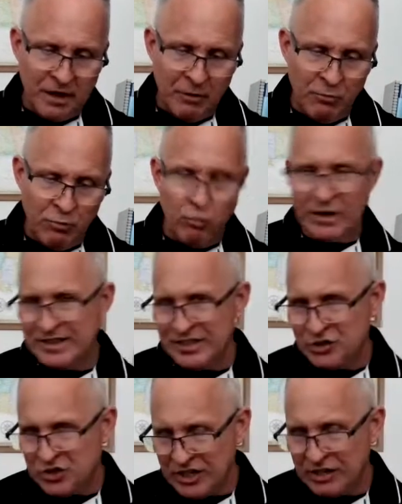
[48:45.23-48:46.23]
um, what
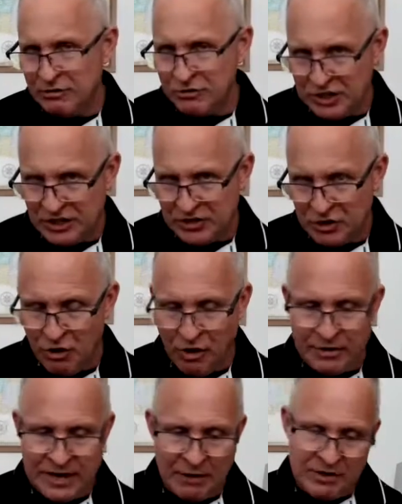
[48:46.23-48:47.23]
the synergies
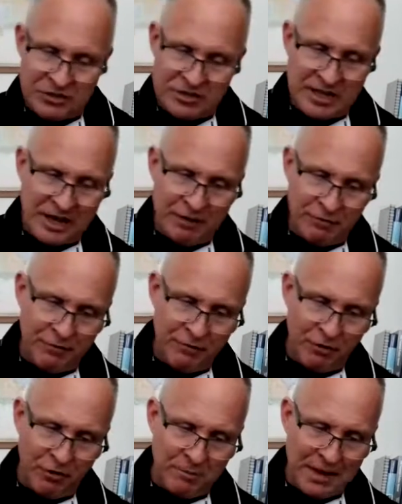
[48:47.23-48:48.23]
are. Now, this is kind of
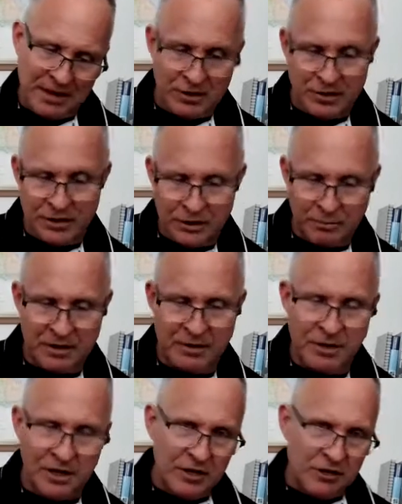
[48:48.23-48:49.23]
referring back a little
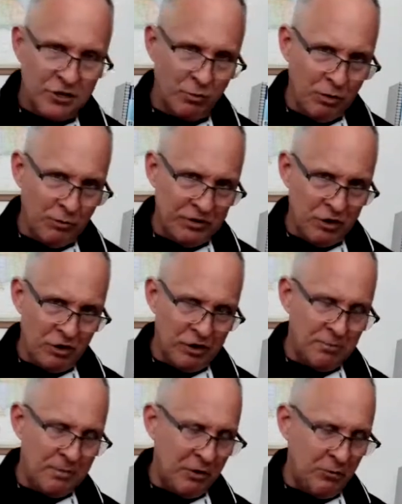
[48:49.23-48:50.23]
bit to what we
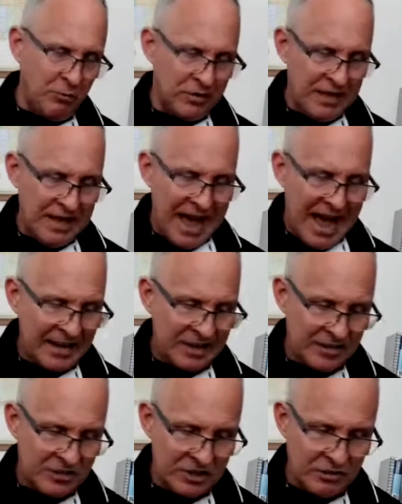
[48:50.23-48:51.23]
talked about with the
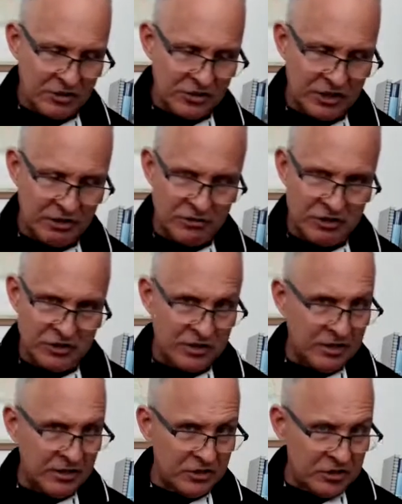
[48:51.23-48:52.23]
agonist and the
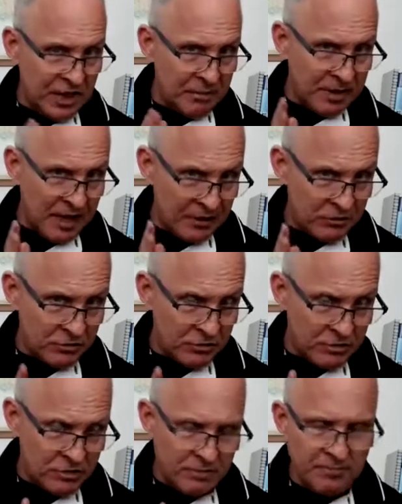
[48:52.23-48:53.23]
synergist and the
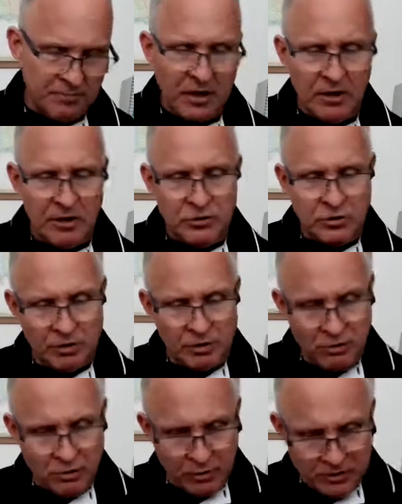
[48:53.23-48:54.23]
stabilizers. So when
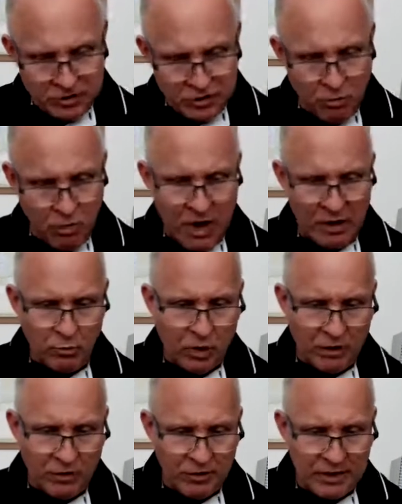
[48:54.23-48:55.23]
you're doing a squat,
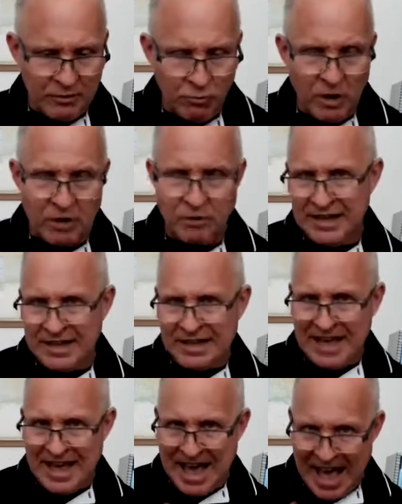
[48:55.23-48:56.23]
what are the, what are
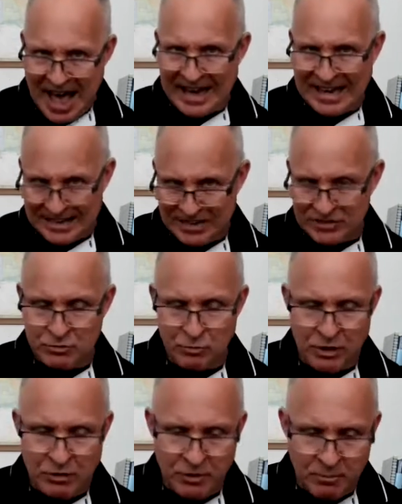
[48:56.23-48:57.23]
the agonists?
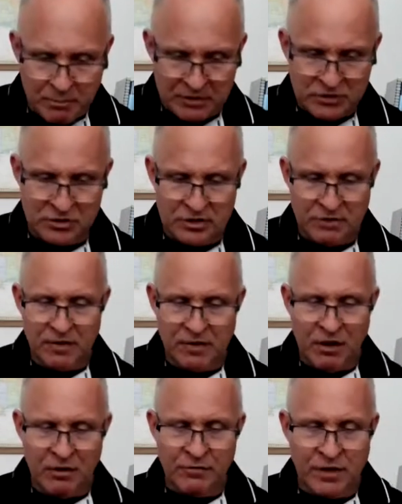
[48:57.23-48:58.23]
What are the muscles
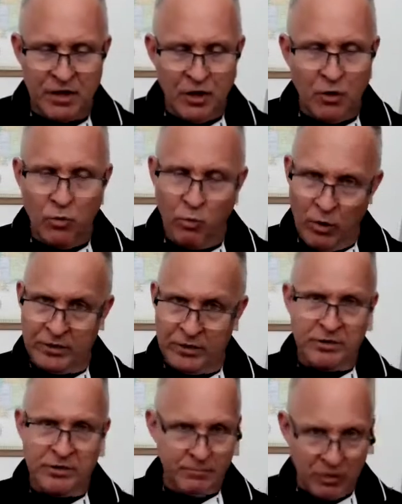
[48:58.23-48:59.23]
involved
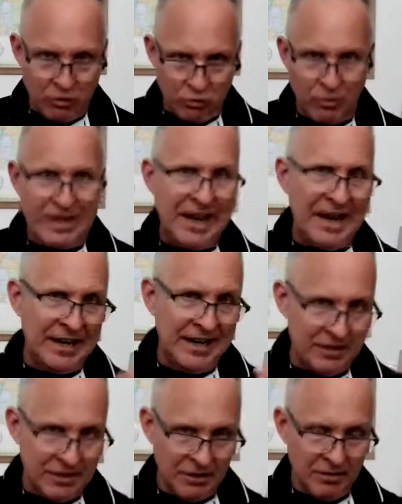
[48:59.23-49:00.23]
with
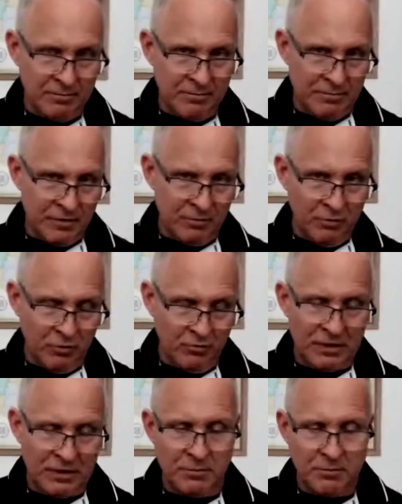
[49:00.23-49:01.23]
creating the, the
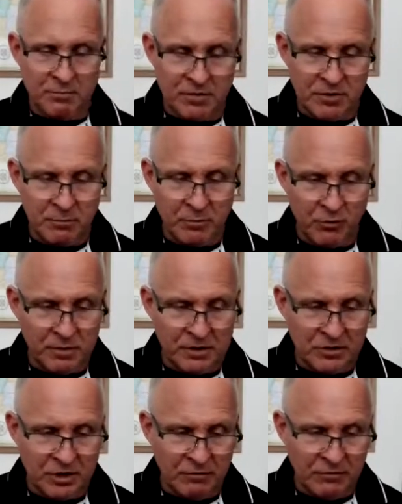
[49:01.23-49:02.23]
movement the
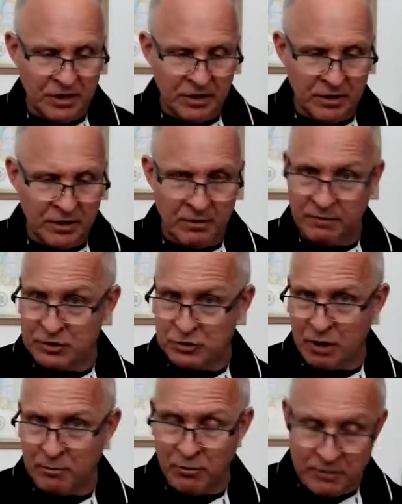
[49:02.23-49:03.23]
movement of the uh, of the
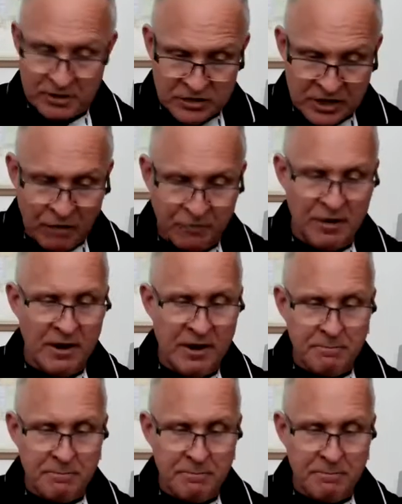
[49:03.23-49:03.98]
squat movement itself,